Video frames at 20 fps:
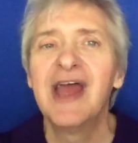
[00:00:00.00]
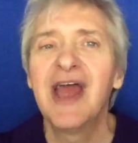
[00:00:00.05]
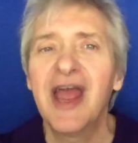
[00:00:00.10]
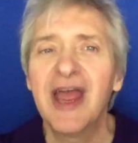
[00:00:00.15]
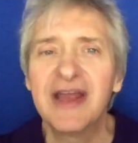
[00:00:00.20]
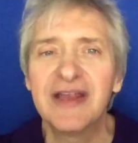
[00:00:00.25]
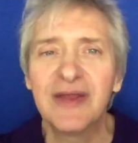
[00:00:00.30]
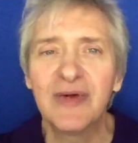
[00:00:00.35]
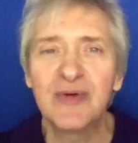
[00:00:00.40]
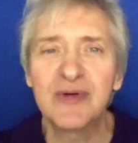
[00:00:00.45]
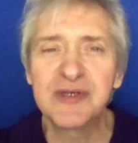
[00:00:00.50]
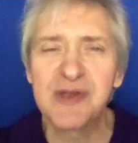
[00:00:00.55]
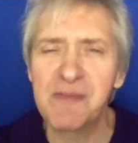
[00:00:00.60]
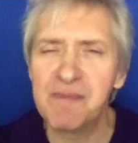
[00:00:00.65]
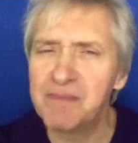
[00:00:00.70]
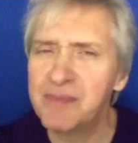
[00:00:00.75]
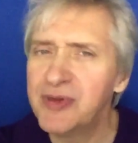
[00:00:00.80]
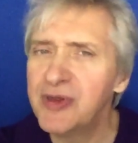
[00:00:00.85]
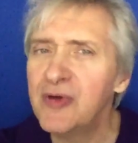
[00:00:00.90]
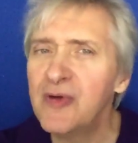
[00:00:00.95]
And there was a
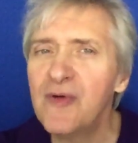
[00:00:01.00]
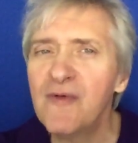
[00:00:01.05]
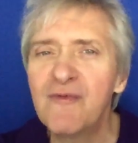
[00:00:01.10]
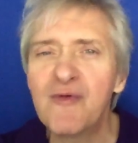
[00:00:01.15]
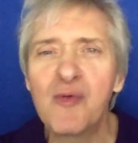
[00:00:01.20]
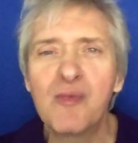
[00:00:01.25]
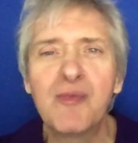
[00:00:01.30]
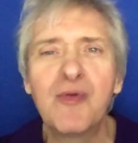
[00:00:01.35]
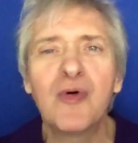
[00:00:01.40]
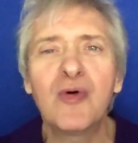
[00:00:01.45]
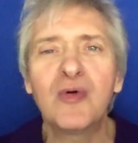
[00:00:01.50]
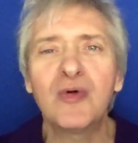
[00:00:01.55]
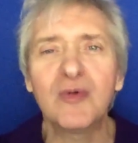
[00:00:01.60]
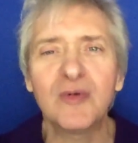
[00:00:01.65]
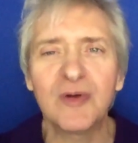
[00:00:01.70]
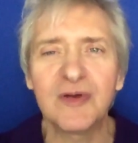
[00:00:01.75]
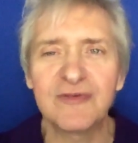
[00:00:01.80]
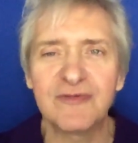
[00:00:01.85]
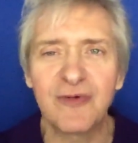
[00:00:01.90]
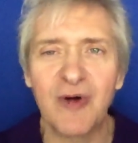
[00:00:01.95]
beautiful
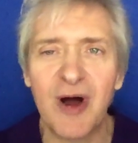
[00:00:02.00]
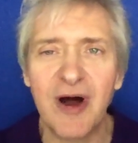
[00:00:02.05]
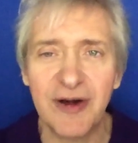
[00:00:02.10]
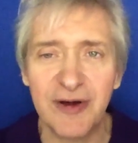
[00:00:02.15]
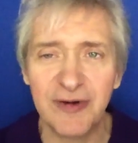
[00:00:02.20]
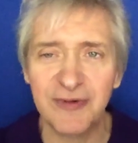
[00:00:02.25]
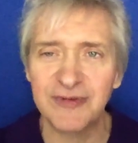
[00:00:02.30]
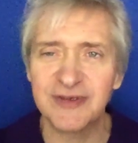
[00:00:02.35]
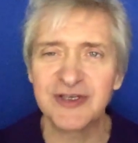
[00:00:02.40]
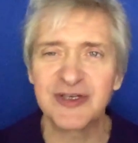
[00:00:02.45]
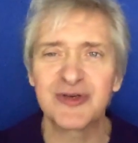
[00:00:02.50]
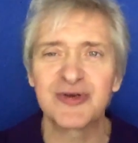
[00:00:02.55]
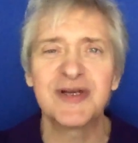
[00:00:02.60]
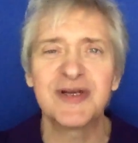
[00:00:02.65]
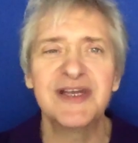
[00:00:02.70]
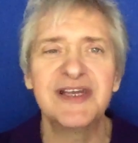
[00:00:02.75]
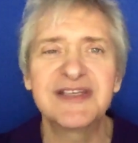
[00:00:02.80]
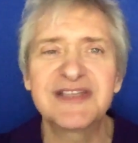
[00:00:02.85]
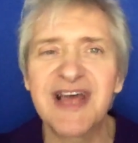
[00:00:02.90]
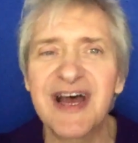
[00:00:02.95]
pool of water with
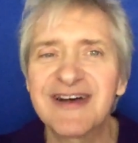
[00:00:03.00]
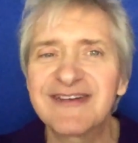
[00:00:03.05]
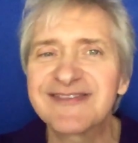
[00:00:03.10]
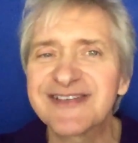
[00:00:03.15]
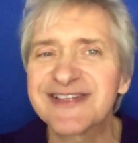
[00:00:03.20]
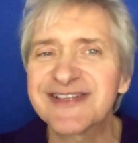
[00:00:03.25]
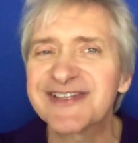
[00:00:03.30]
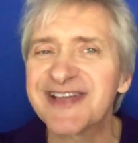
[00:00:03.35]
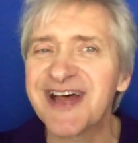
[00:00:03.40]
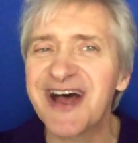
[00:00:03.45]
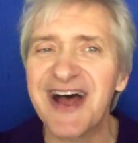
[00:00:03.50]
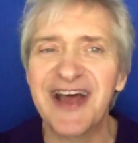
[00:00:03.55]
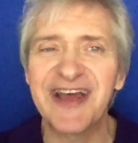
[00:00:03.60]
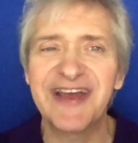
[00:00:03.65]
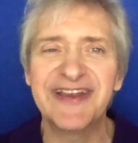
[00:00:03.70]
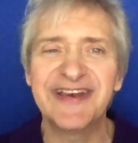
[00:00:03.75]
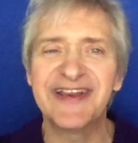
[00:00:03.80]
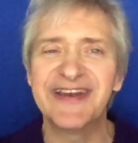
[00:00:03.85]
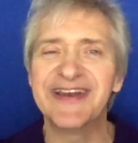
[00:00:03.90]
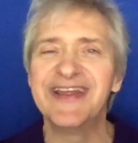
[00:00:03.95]
trees
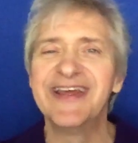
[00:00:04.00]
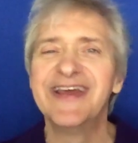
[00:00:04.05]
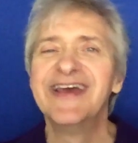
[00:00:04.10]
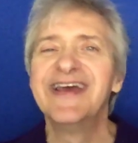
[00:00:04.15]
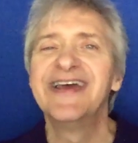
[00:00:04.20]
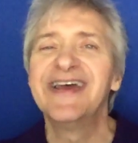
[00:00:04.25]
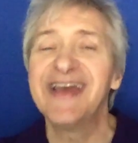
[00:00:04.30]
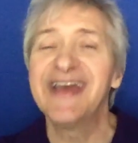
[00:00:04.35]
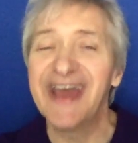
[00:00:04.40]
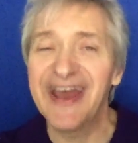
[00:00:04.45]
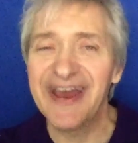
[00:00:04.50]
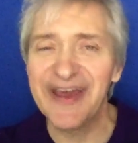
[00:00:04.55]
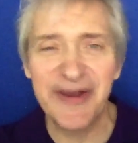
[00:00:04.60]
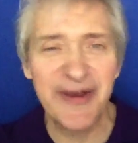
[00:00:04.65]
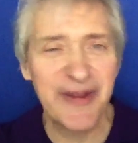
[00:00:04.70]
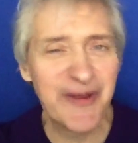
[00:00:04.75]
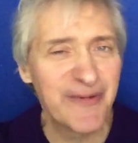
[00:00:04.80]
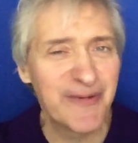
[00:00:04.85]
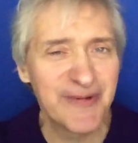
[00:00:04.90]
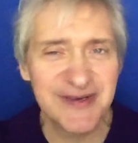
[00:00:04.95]
outside and and
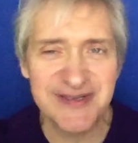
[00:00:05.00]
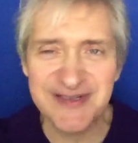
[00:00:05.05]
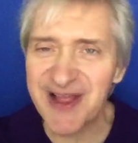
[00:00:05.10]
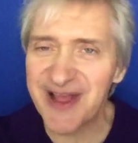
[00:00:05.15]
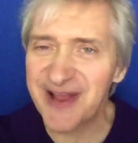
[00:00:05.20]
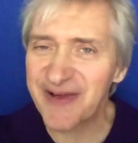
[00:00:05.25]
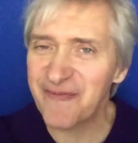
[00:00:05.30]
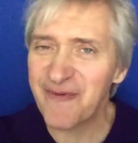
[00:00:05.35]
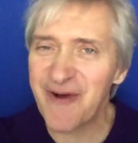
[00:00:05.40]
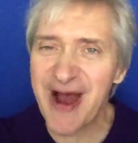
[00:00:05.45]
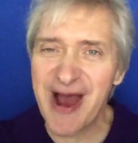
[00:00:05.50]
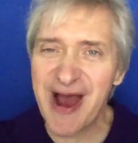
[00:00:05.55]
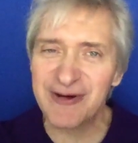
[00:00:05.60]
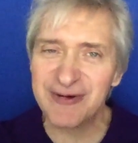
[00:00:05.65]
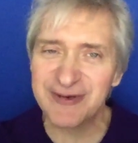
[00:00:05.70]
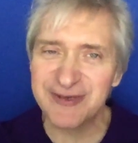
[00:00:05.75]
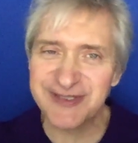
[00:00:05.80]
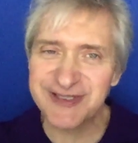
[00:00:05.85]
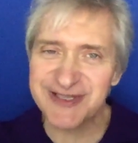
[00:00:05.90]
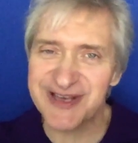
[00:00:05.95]
it was like wow,
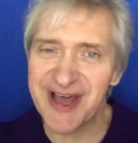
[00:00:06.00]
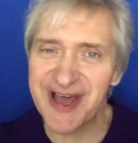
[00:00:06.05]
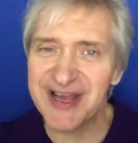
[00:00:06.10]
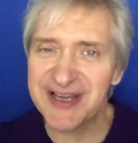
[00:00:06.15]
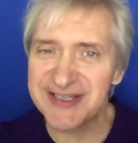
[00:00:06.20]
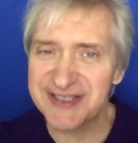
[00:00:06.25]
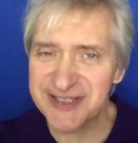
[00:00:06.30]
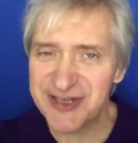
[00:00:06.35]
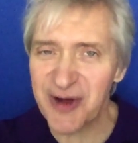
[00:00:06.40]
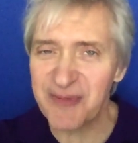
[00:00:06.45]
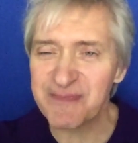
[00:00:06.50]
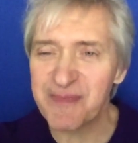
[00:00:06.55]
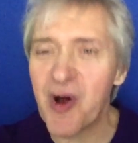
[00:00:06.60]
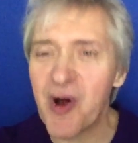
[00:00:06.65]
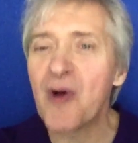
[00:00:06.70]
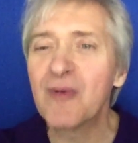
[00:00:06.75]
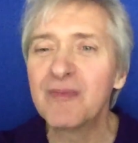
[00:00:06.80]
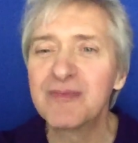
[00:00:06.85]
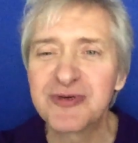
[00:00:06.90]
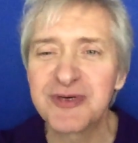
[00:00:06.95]
it was nice.
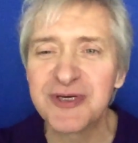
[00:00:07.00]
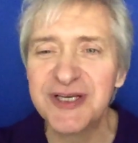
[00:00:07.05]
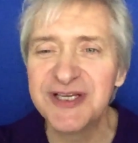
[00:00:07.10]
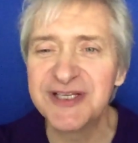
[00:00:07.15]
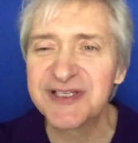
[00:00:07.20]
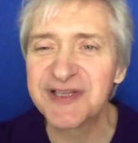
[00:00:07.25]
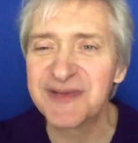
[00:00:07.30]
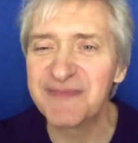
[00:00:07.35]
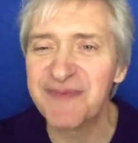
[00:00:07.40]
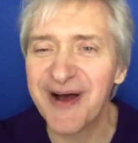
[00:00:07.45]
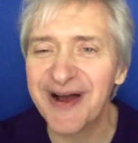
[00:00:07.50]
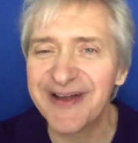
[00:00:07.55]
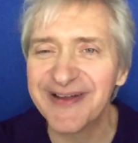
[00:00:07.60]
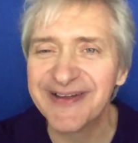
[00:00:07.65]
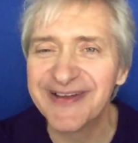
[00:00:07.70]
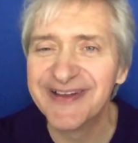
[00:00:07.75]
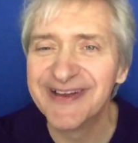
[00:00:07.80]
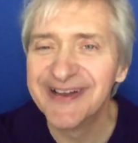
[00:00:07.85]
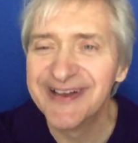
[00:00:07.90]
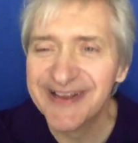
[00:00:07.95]
palm trees in
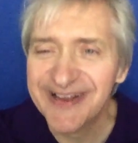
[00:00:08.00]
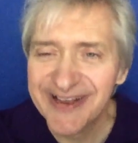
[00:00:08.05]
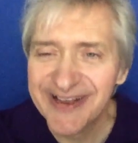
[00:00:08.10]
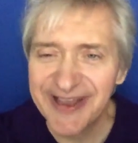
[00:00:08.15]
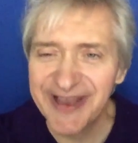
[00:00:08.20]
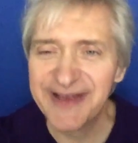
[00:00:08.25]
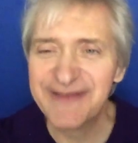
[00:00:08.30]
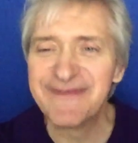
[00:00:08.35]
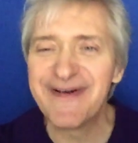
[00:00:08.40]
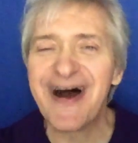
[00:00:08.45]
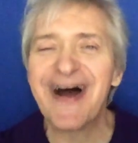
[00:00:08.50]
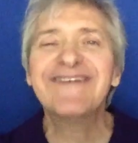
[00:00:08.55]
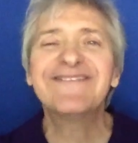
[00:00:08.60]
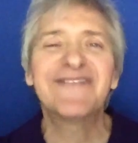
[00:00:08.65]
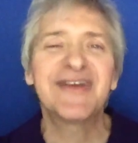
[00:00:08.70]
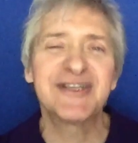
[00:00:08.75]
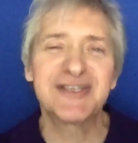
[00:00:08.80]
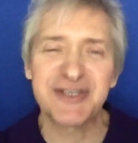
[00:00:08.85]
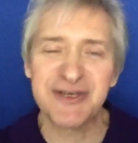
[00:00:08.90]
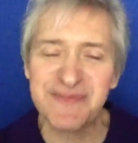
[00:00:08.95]
my in my
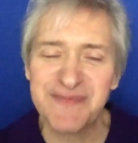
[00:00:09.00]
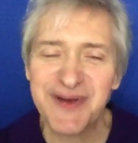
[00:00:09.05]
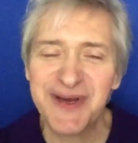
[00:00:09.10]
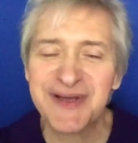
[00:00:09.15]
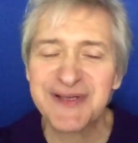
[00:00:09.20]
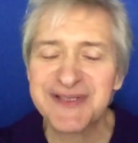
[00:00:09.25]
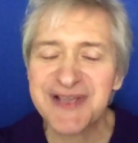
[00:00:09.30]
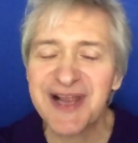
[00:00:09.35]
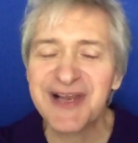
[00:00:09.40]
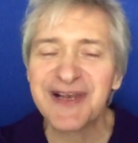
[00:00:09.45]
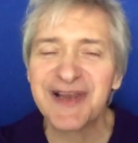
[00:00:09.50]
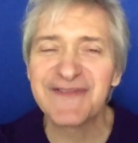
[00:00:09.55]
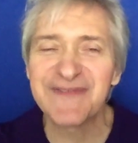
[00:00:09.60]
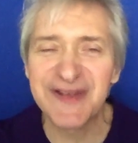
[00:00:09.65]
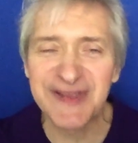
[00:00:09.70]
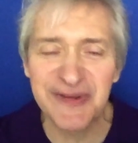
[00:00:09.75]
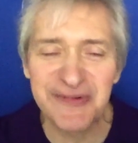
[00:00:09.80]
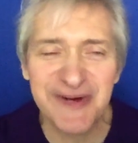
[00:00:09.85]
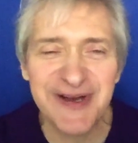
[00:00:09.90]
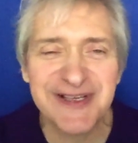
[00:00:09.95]
vision because I live
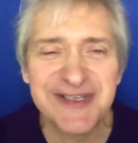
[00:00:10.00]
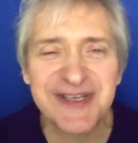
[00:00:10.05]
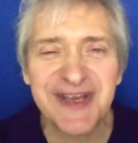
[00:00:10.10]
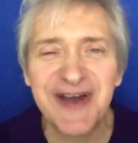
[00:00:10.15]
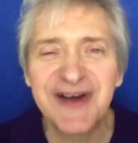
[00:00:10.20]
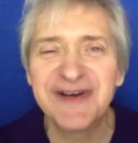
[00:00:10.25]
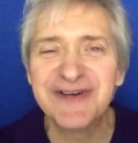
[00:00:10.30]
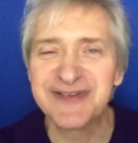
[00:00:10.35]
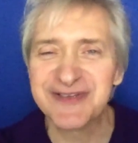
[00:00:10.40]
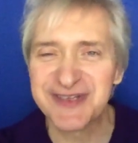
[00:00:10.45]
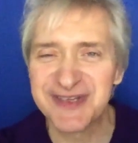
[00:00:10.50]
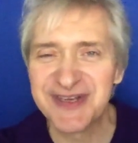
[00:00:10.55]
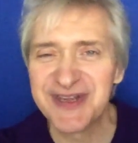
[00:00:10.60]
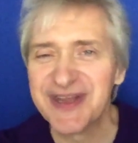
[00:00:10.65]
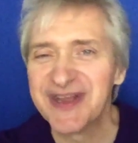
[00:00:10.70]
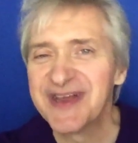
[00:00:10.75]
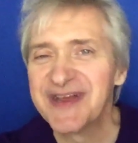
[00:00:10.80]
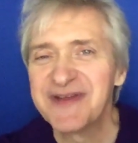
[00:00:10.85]
on the west coast.